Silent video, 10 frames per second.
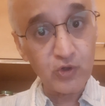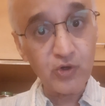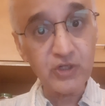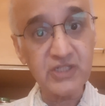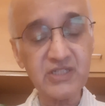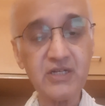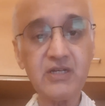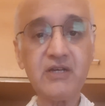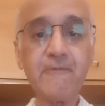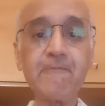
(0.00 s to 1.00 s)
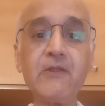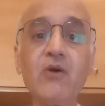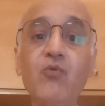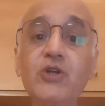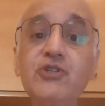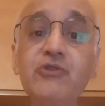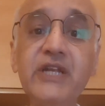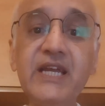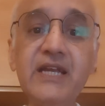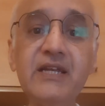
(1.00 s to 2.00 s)
goods, what you
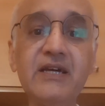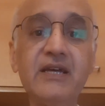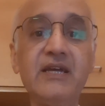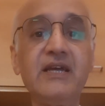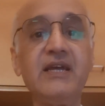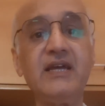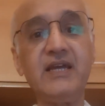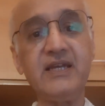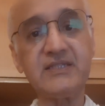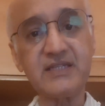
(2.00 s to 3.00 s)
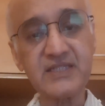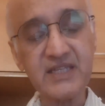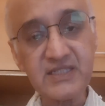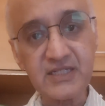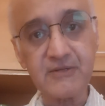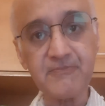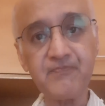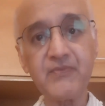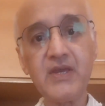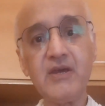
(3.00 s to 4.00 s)
need is a system
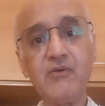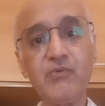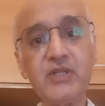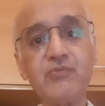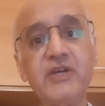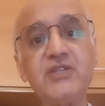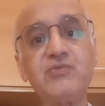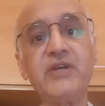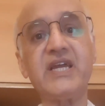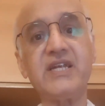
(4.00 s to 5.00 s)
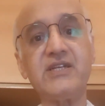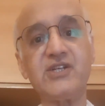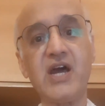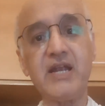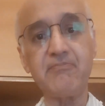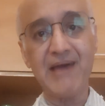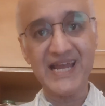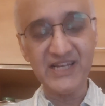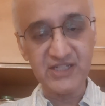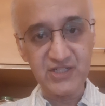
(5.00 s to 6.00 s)
with which we can try and
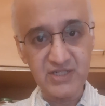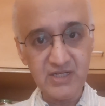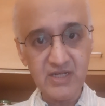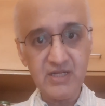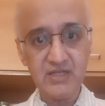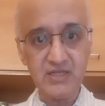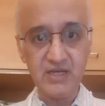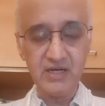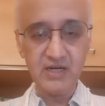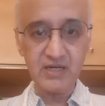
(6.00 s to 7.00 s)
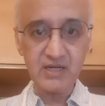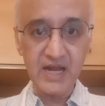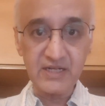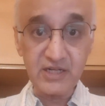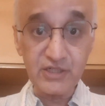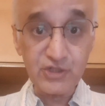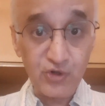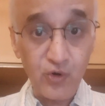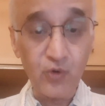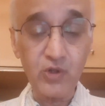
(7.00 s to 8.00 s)
manage and
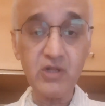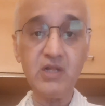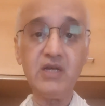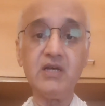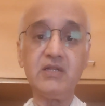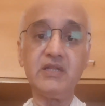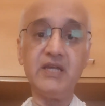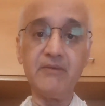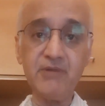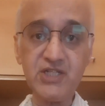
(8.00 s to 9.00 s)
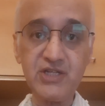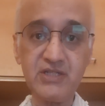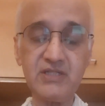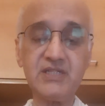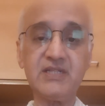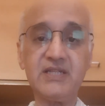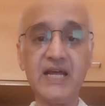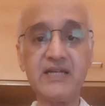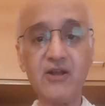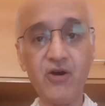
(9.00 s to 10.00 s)
control the emissions
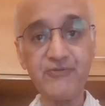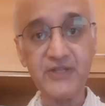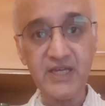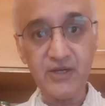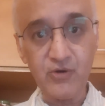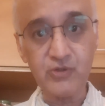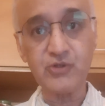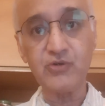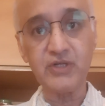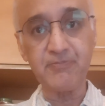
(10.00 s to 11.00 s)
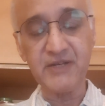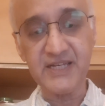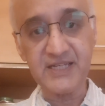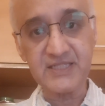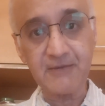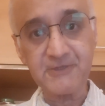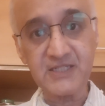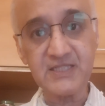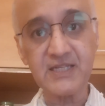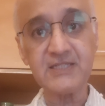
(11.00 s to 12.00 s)
that of the ozone depleting
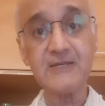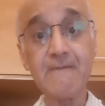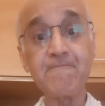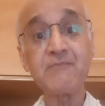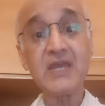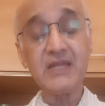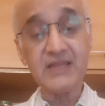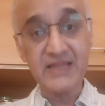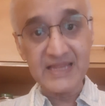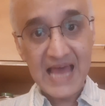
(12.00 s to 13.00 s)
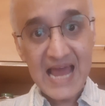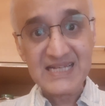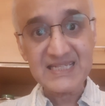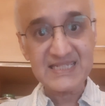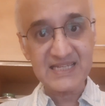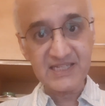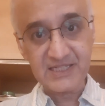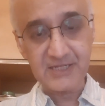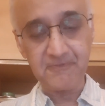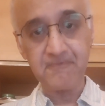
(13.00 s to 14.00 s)
substances. That
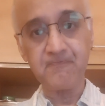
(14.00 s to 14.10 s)
system,